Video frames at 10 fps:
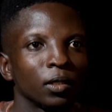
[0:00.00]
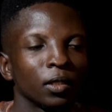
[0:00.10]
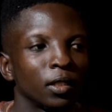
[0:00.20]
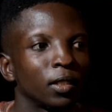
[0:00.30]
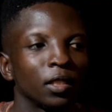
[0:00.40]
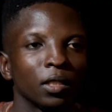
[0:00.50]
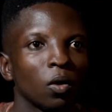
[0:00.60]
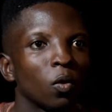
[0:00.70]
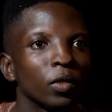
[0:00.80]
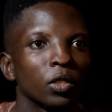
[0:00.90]
she's
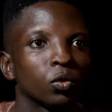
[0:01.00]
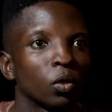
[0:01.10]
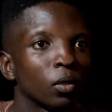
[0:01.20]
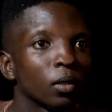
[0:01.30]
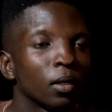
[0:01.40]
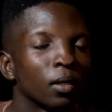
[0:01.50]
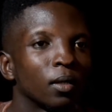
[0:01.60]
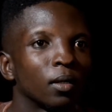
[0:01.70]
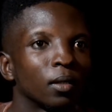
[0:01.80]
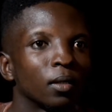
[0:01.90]
always strong.
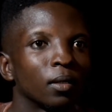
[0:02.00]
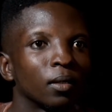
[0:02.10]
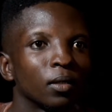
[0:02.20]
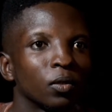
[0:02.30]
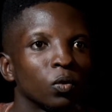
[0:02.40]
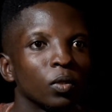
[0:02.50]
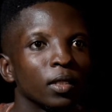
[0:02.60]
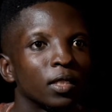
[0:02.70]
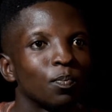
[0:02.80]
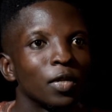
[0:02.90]

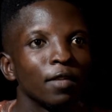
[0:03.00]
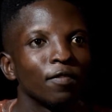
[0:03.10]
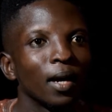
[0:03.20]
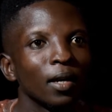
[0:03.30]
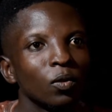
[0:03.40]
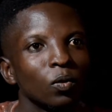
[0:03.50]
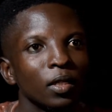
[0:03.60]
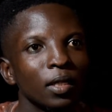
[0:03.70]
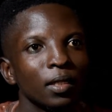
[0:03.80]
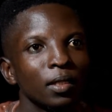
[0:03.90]
It's believed that,
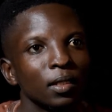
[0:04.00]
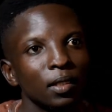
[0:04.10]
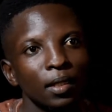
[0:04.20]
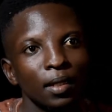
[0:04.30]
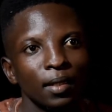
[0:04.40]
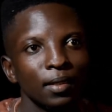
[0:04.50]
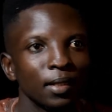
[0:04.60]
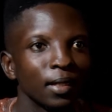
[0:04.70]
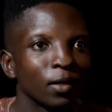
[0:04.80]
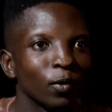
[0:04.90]
the
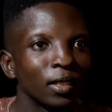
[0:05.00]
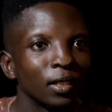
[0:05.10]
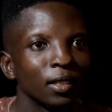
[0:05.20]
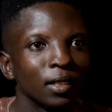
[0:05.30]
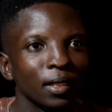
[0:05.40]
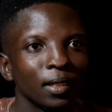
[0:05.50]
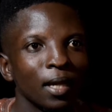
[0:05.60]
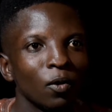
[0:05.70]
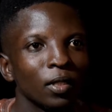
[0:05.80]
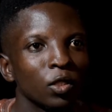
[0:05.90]
sick, when she's sick,
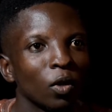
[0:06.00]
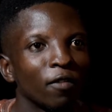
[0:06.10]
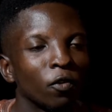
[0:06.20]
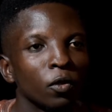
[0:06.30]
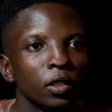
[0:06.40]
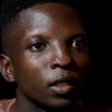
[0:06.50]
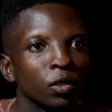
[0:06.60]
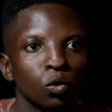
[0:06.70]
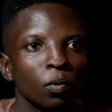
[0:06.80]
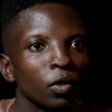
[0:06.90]
that this one falls
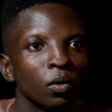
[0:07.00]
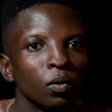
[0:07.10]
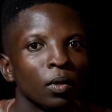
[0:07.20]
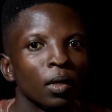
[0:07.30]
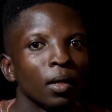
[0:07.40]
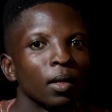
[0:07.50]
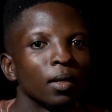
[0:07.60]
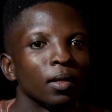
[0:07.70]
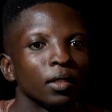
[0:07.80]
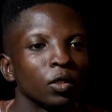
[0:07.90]
sick too, but no.
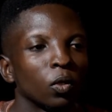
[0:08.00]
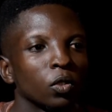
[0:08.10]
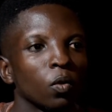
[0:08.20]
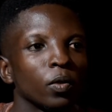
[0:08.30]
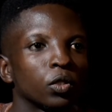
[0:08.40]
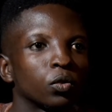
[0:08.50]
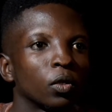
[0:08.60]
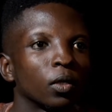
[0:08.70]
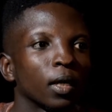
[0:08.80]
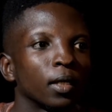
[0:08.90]
She was always
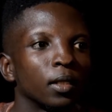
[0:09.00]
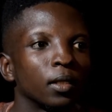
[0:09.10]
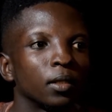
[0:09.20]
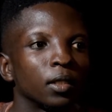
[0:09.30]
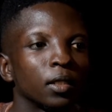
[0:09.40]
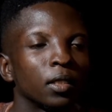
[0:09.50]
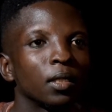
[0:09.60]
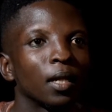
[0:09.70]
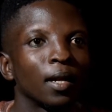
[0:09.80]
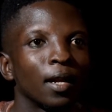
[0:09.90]
strong and she's
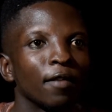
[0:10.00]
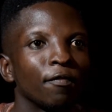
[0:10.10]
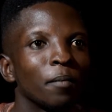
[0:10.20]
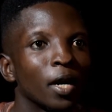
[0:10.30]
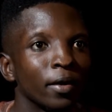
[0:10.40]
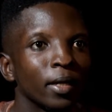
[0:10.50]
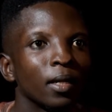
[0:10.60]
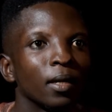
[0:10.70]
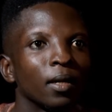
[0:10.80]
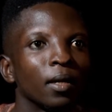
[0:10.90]
still alive,
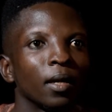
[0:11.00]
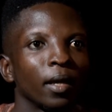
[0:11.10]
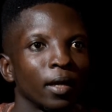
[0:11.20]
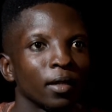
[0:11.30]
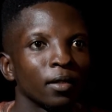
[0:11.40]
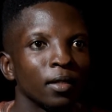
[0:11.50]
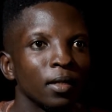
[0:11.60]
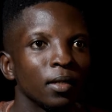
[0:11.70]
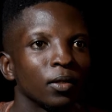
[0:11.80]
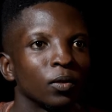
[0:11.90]
married,
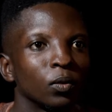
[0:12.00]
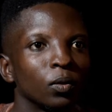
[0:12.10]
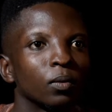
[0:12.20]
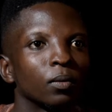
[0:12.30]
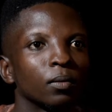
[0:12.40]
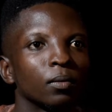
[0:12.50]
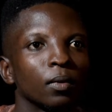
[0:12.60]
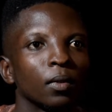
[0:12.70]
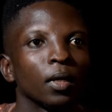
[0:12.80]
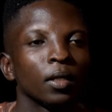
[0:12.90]
healthy,
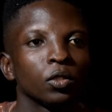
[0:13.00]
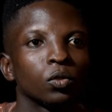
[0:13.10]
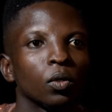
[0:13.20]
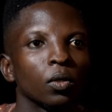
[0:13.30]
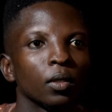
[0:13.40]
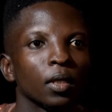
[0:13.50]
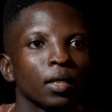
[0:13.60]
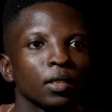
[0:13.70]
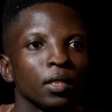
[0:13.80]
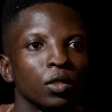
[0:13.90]
and strong.
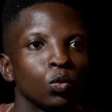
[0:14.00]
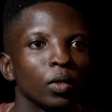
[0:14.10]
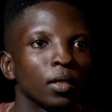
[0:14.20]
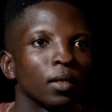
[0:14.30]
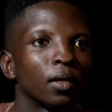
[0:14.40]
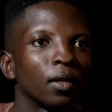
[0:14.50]
That's the twin,